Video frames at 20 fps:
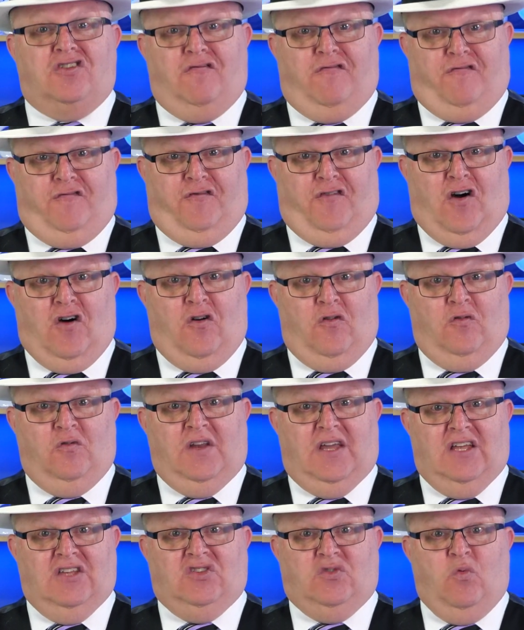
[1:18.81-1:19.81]

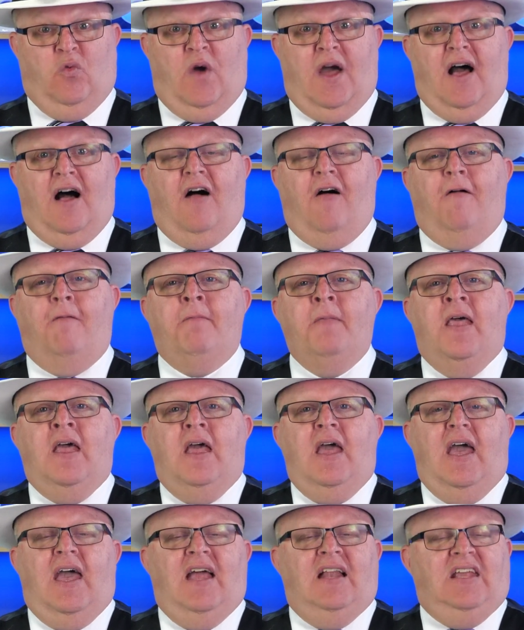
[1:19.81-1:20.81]
phone as well.
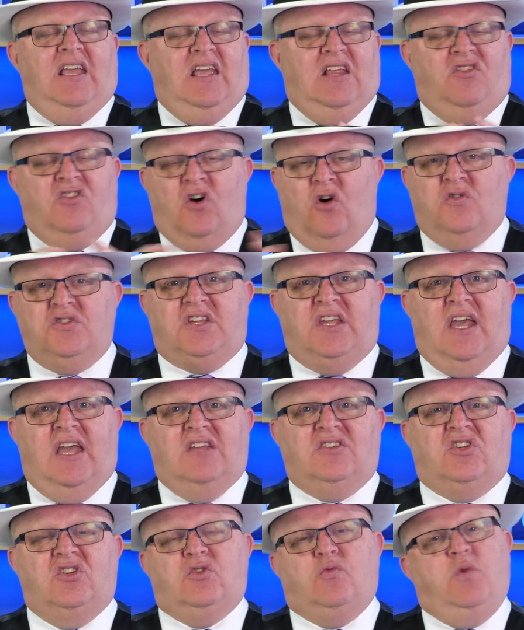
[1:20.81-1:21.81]
And in those
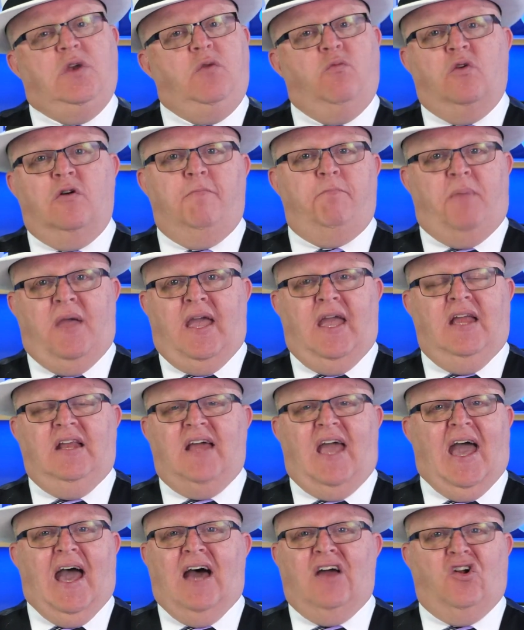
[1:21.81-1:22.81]
cases, we weren't paid
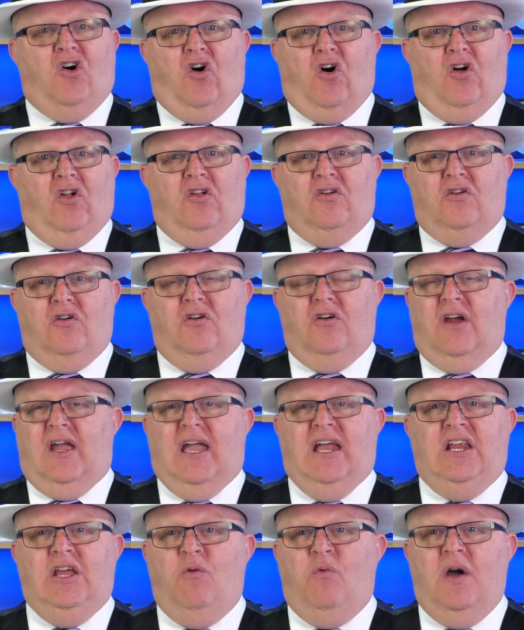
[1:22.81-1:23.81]
at all or
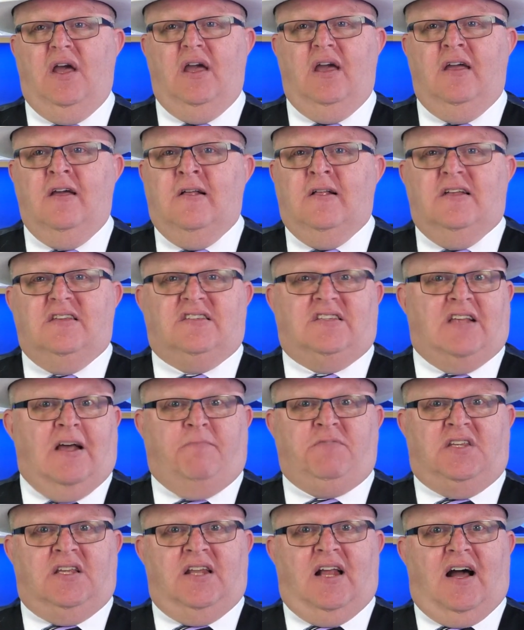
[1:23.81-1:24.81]
any way
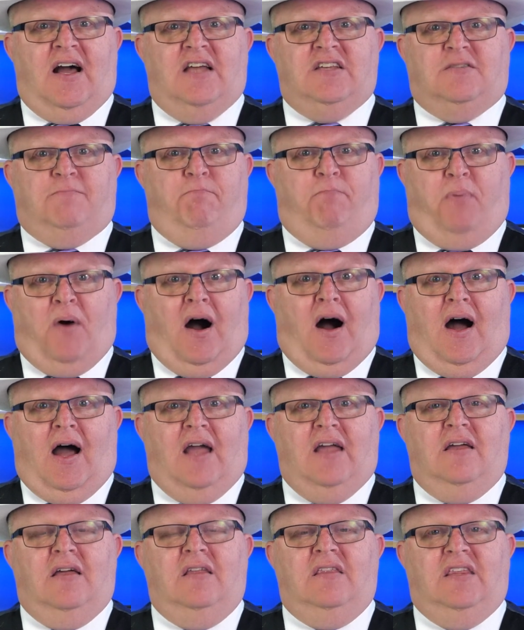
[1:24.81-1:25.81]
subsidized
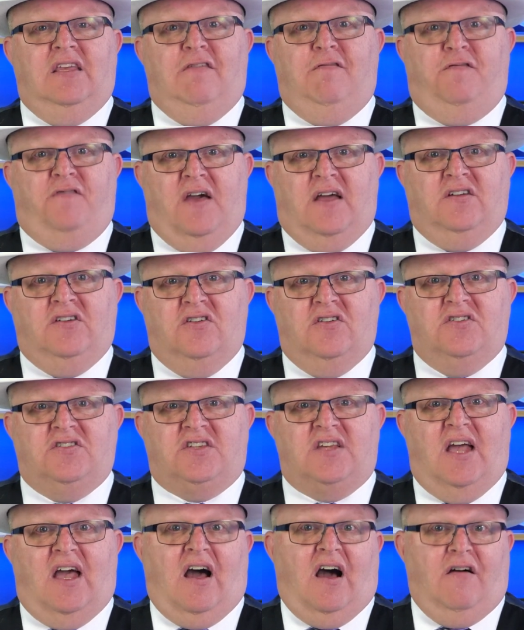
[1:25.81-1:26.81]
by the
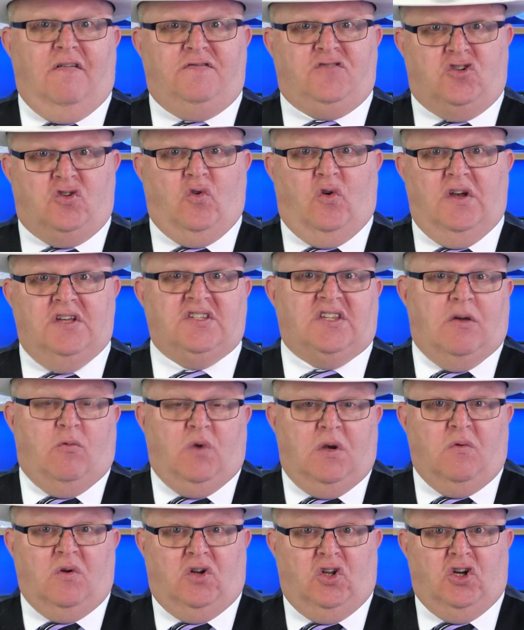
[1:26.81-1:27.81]
vendors of choice that
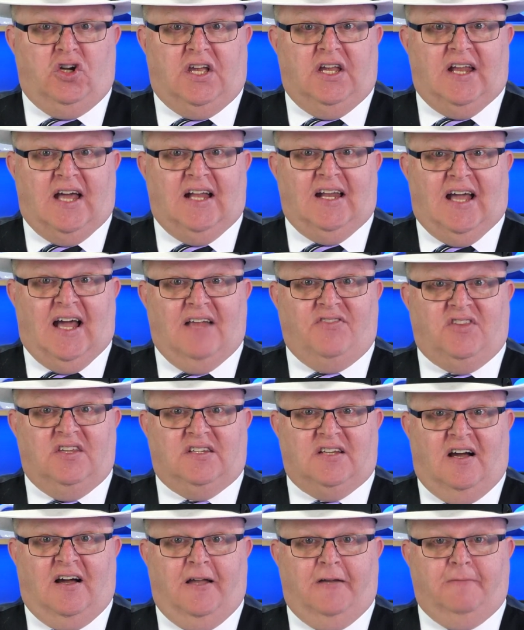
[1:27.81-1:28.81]
we were looking at the
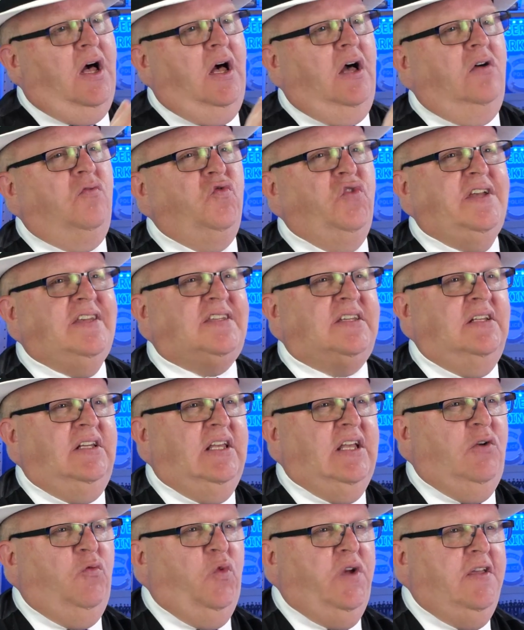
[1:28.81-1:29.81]
time.
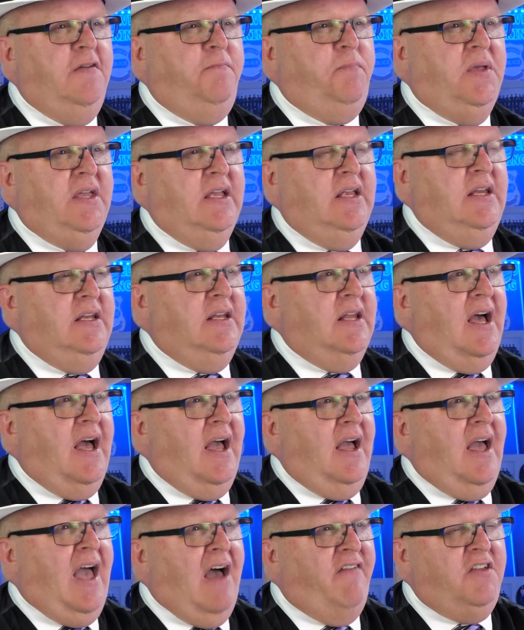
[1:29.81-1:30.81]
Recently, we've been
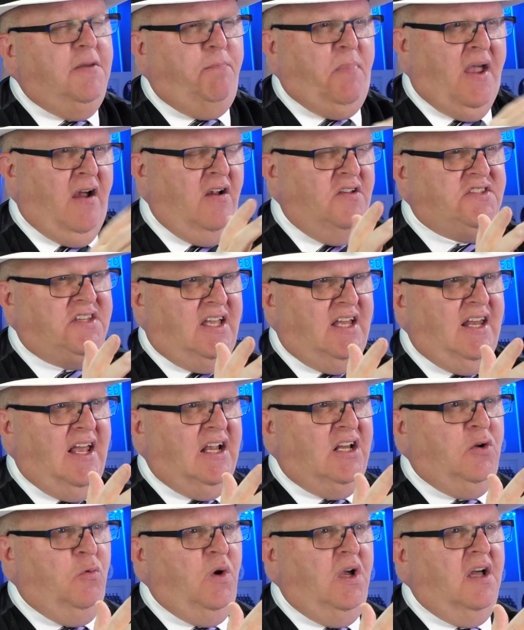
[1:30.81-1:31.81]
having parents
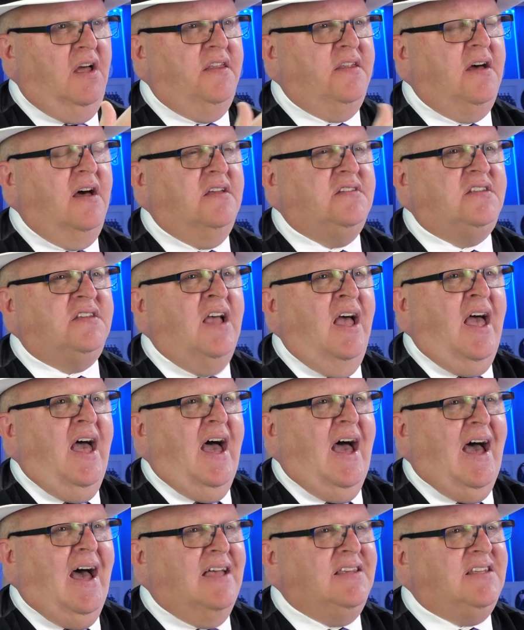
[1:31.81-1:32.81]
connecting with us,
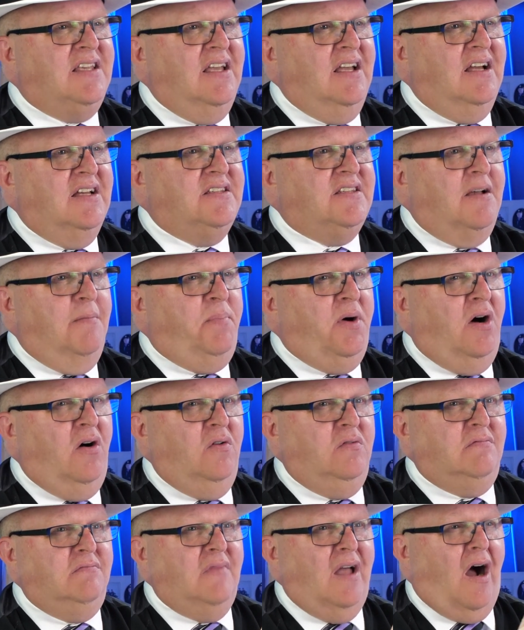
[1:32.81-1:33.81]
asking us
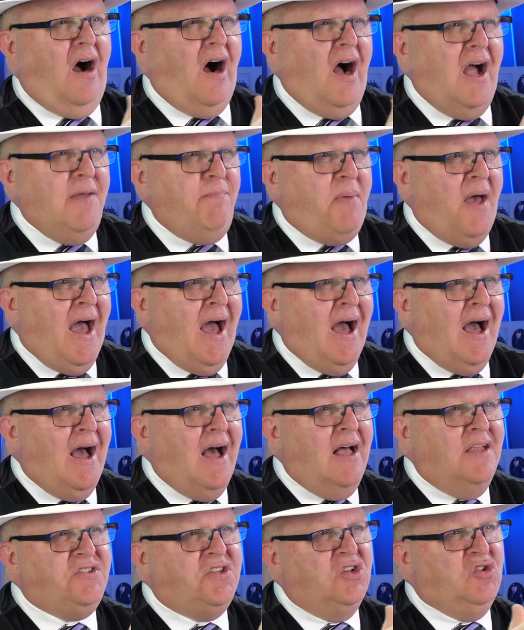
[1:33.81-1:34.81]
about
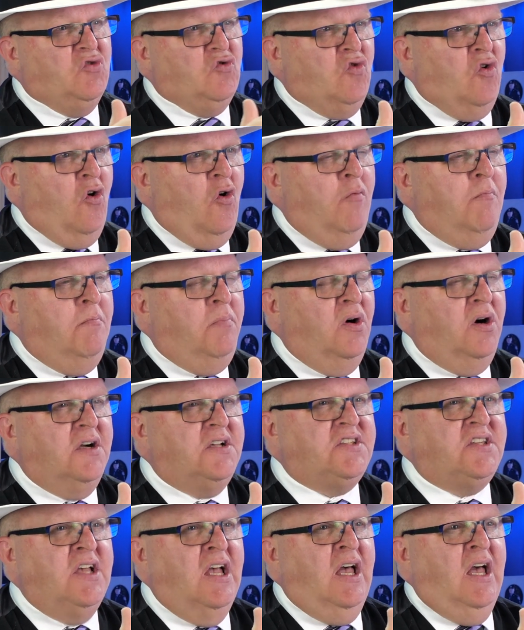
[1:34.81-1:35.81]
iPads and
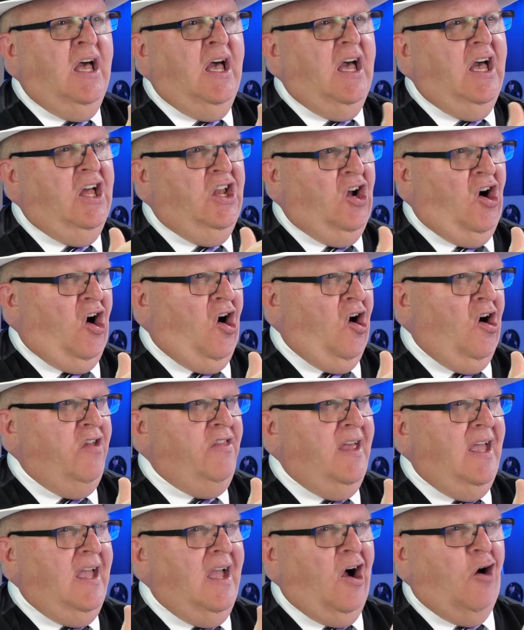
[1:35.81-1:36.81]
Chromebooks, and are
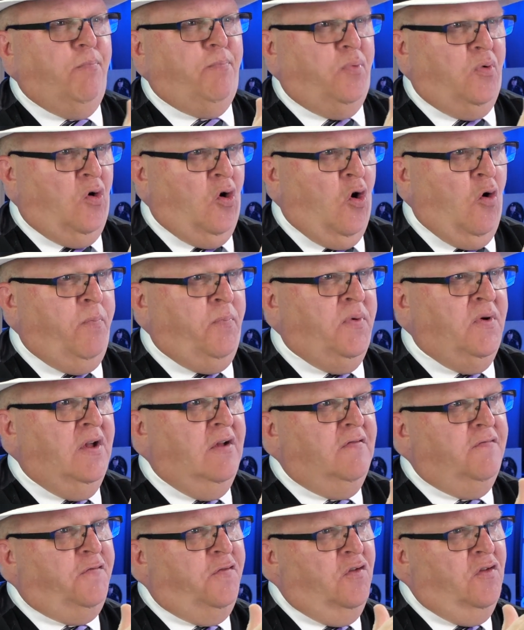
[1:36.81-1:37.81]
they
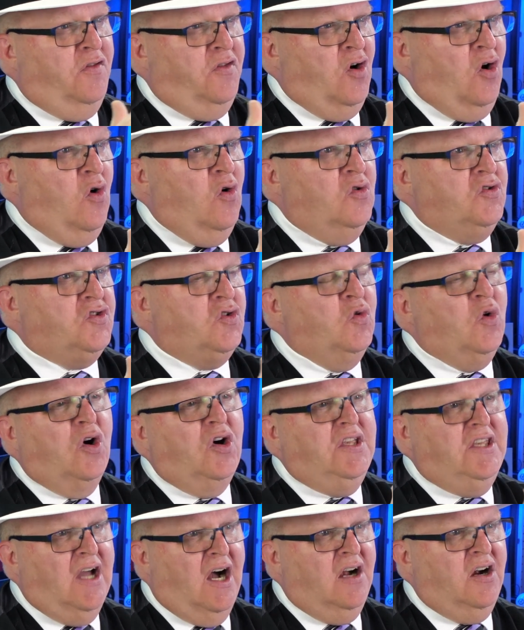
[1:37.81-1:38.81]
appropriate for those who
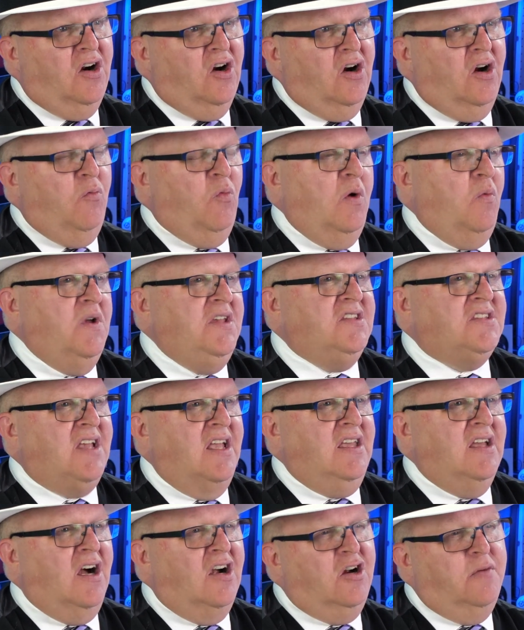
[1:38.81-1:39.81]
are younger? And when we
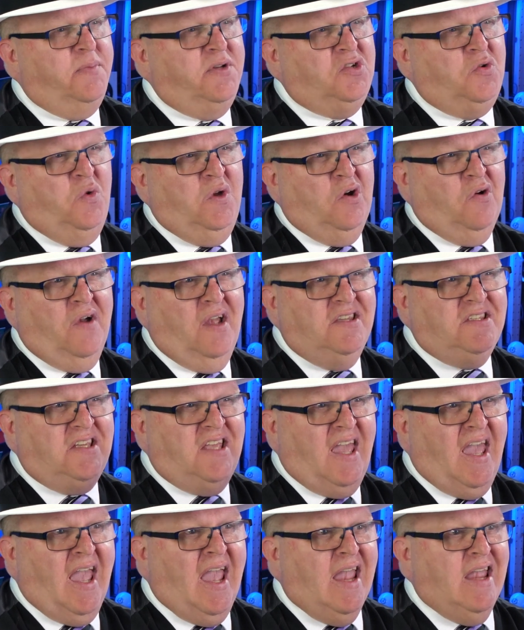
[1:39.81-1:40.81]
say younger, between grades
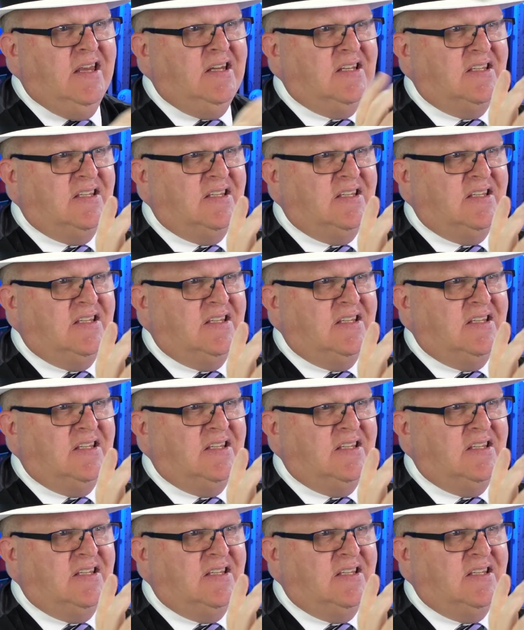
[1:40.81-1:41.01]
K to